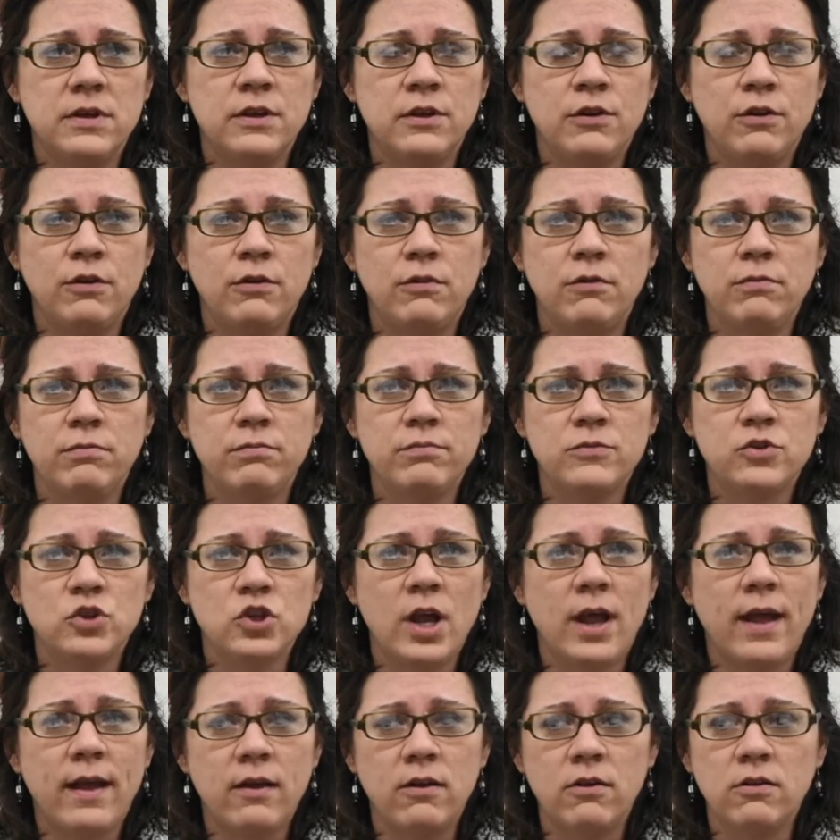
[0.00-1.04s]
ill
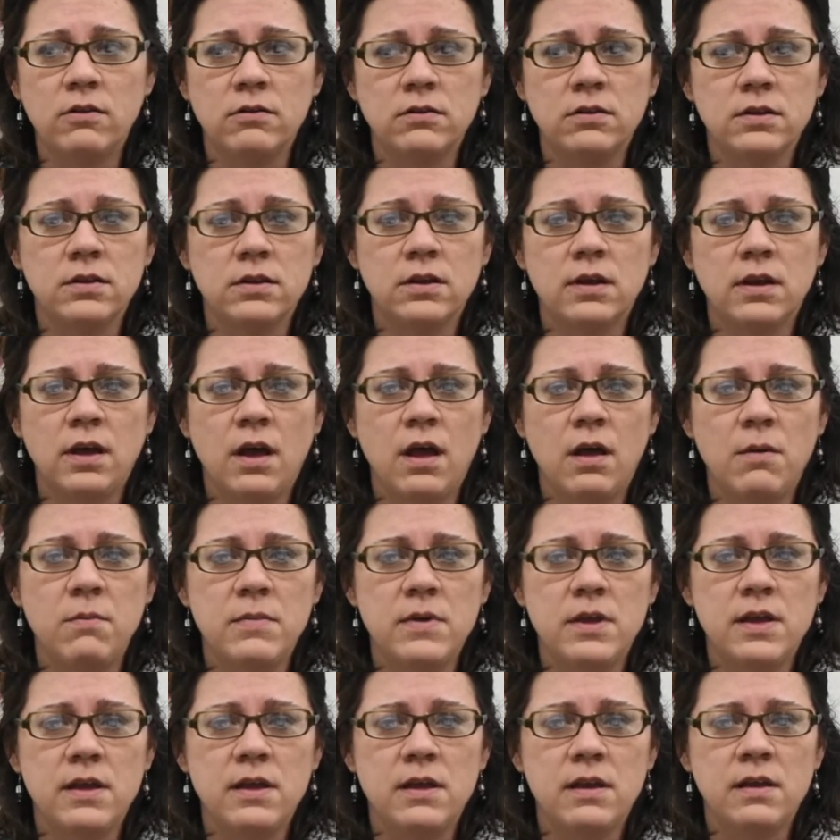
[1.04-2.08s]
child
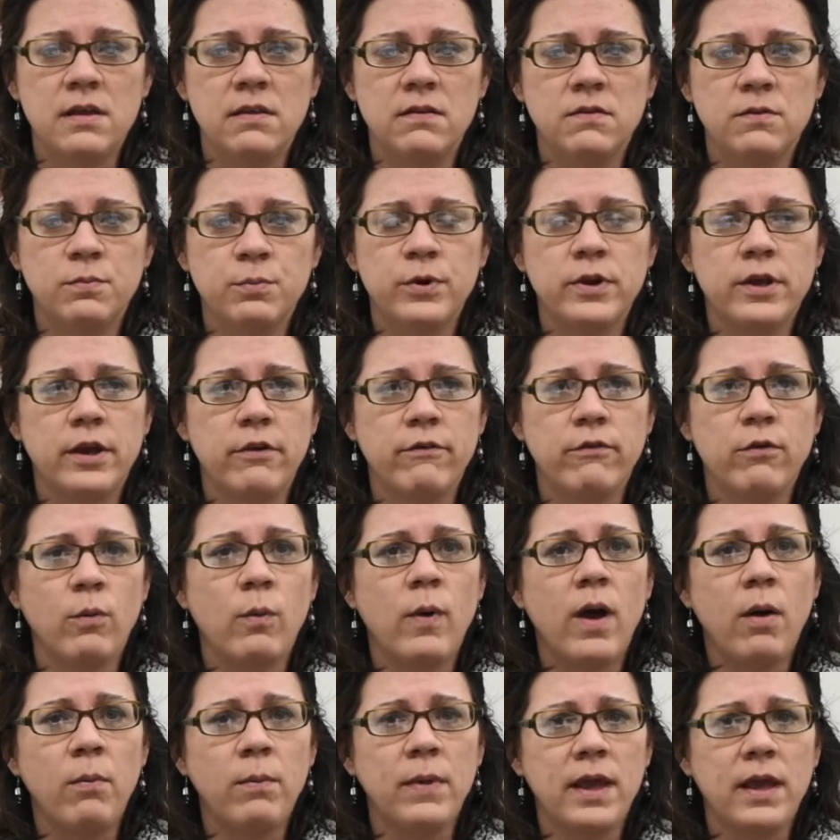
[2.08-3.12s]
um, is pretty
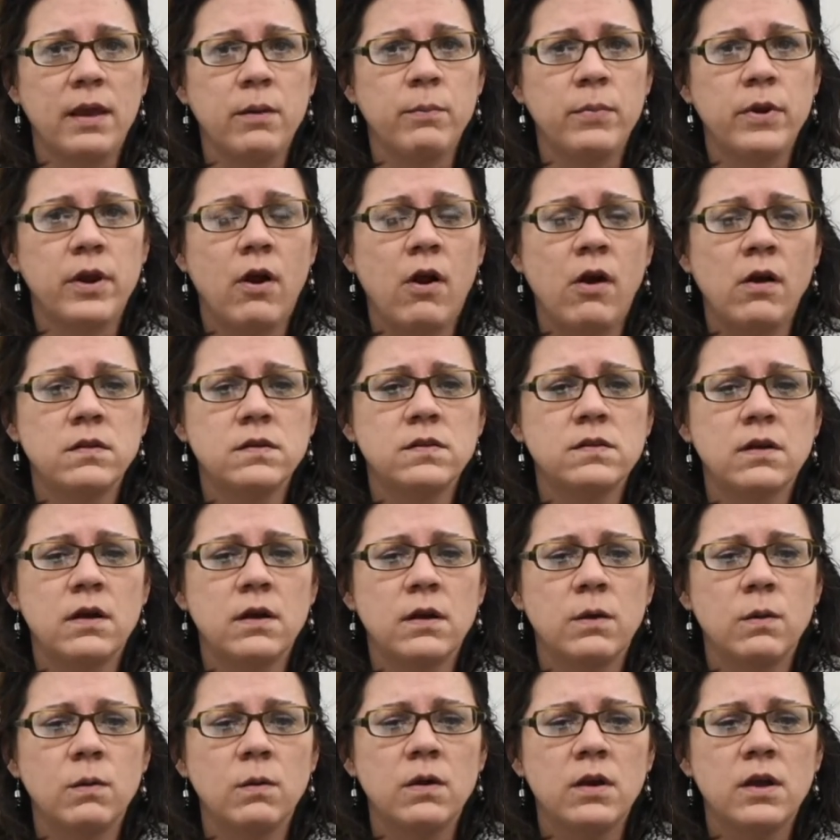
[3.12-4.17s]
overwhelming, but
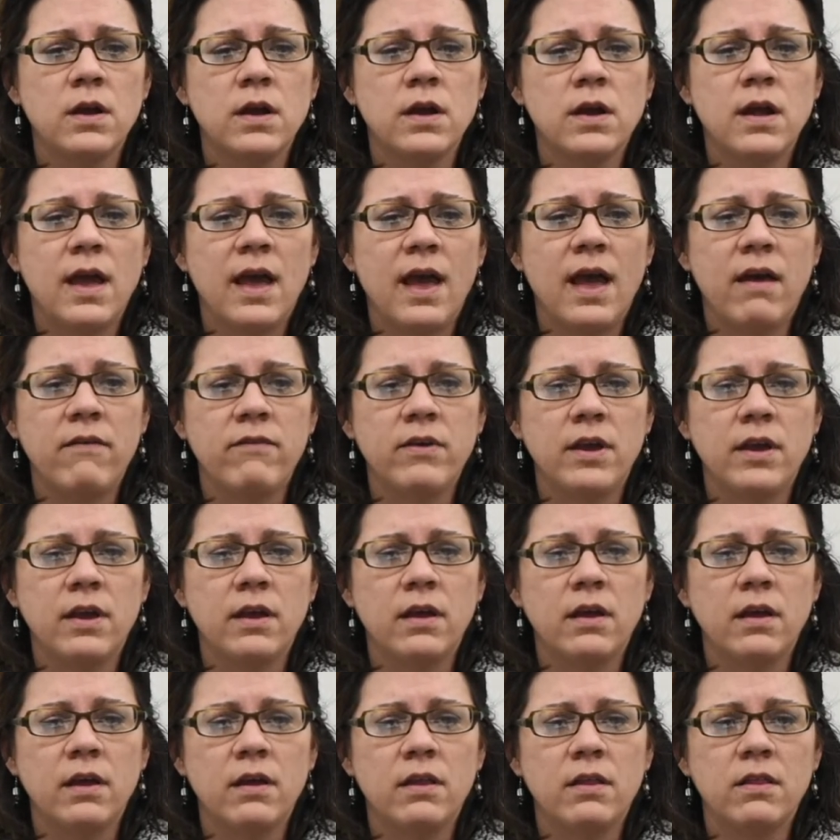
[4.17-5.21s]
also
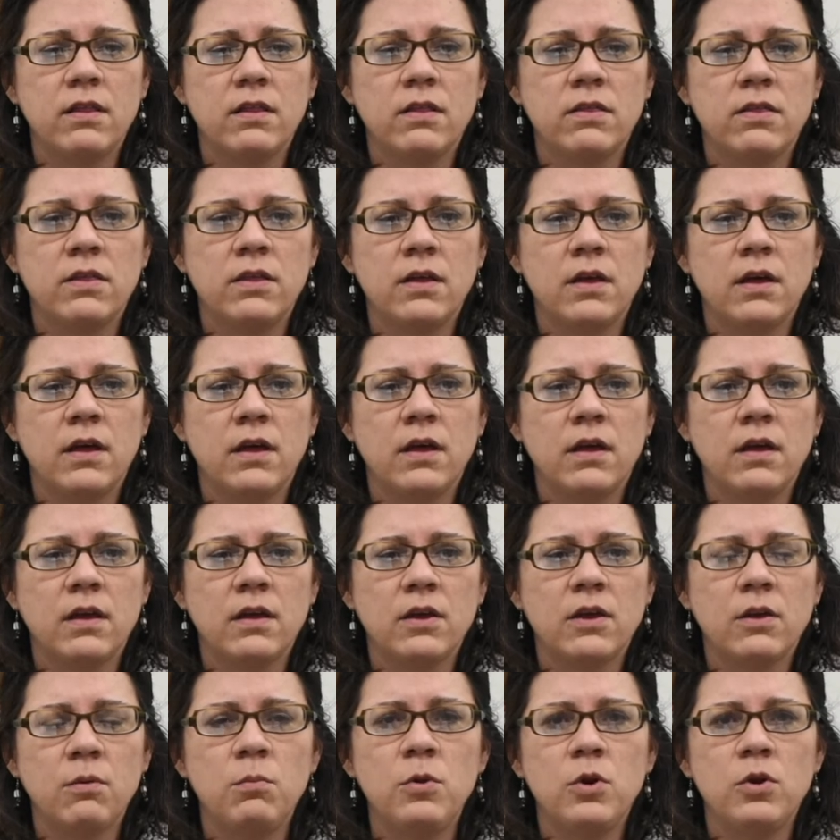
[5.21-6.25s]
having the
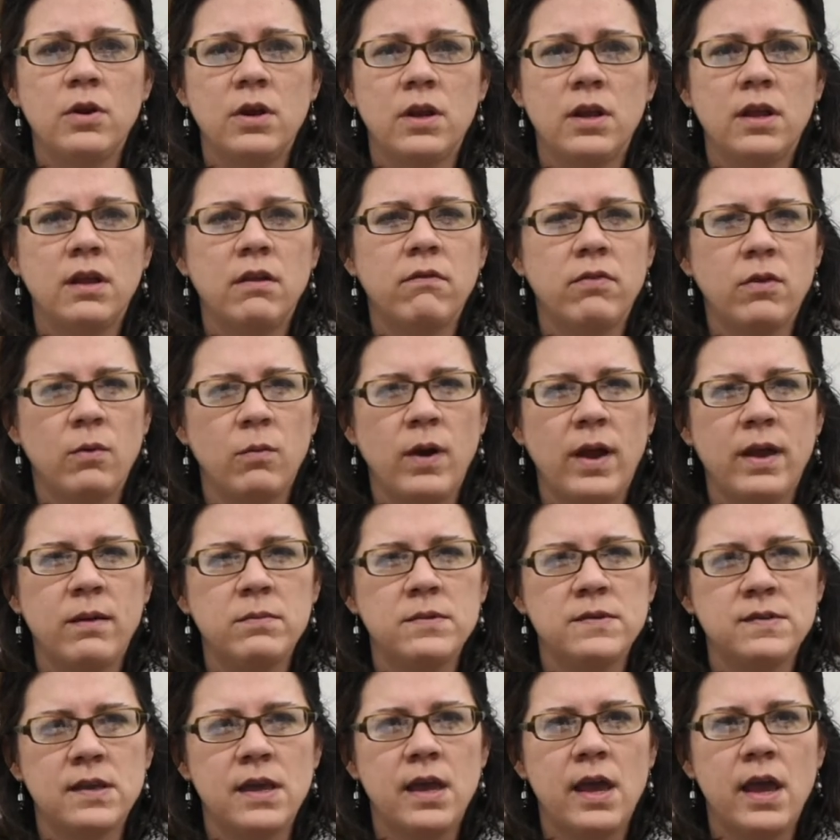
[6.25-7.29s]
community of the
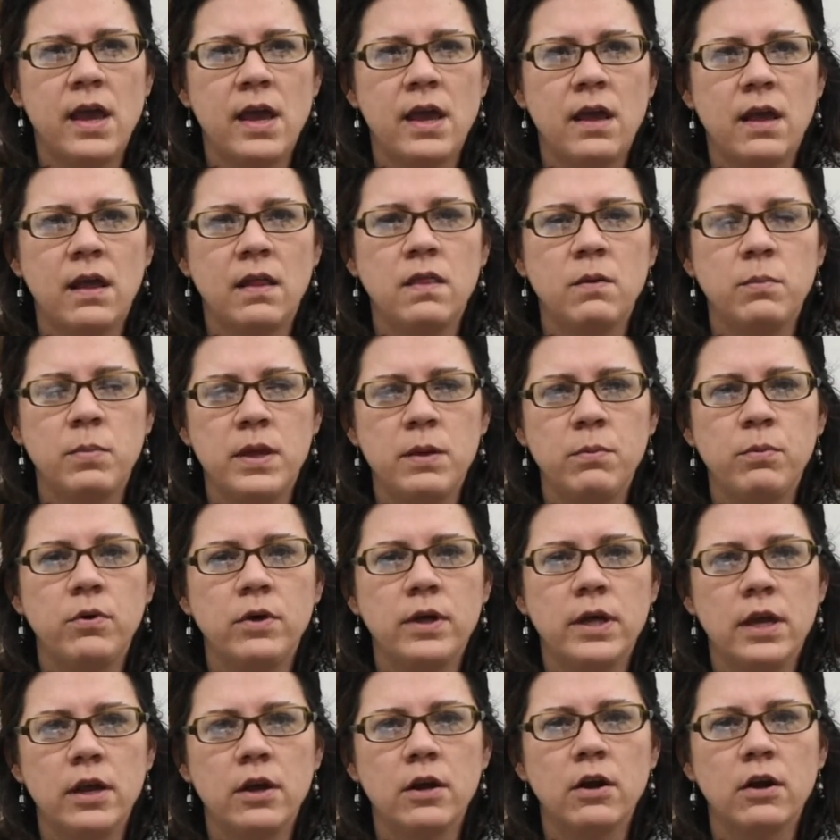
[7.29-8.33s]
YMCA and the people
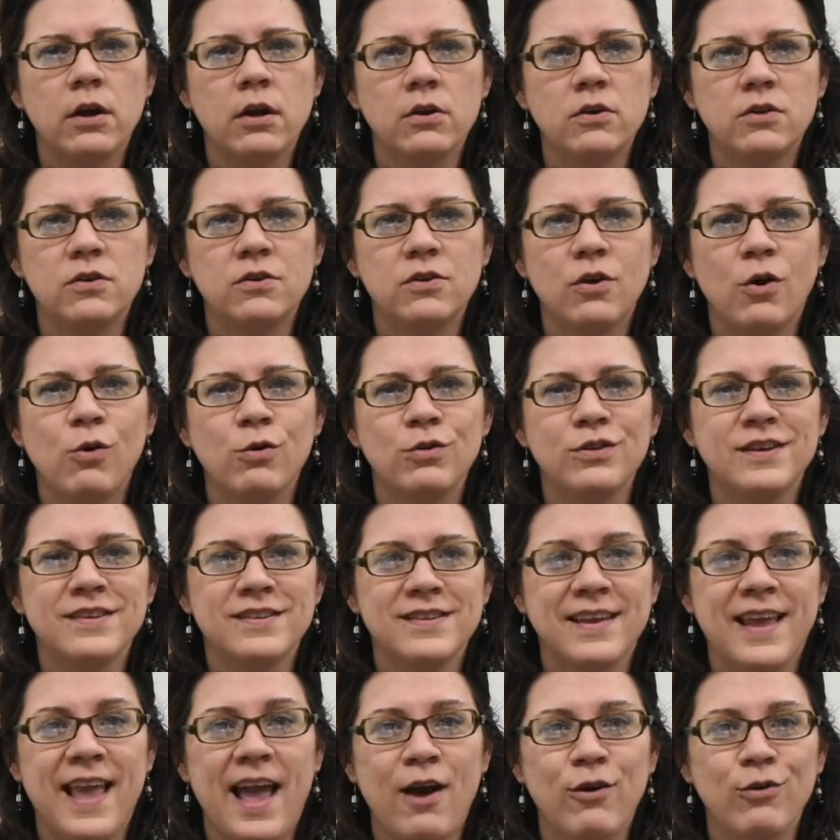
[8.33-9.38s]
here to hold us
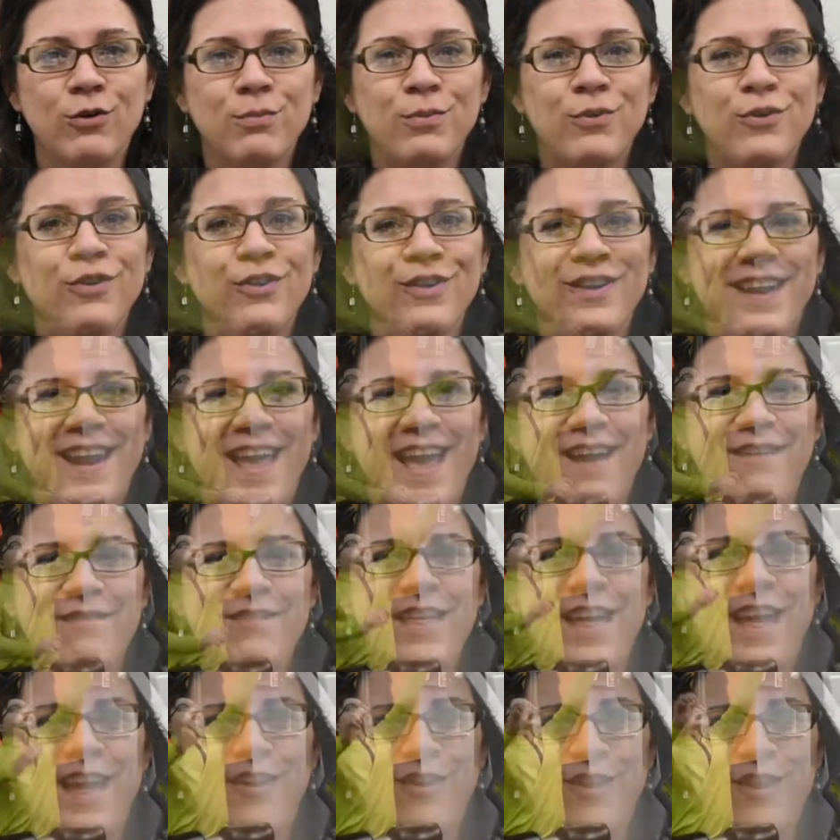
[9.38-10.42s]
accountable and have
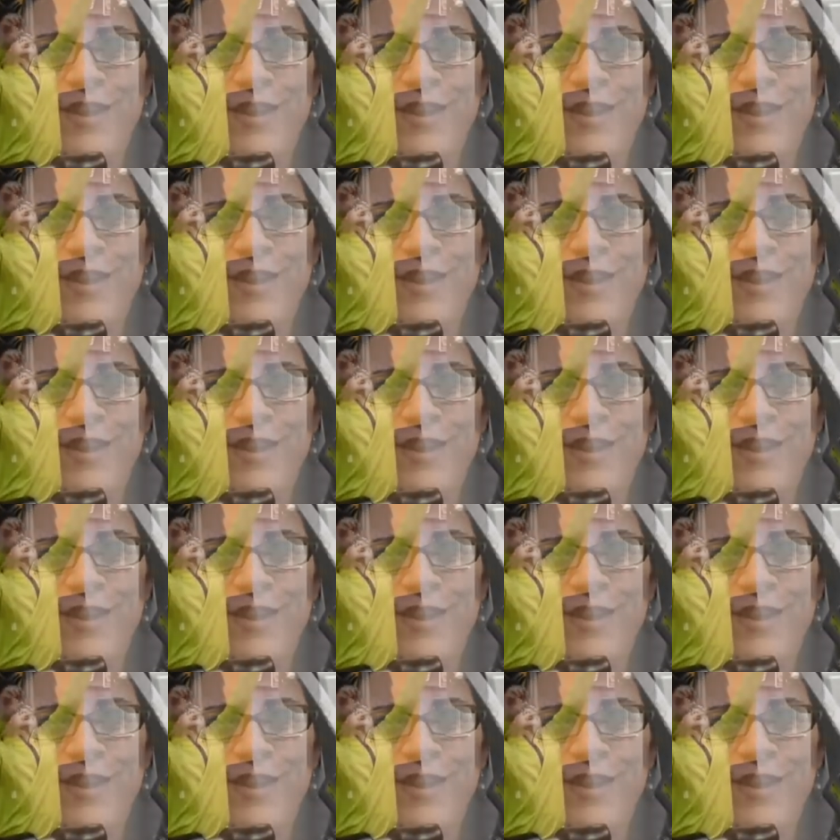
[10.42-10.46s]
that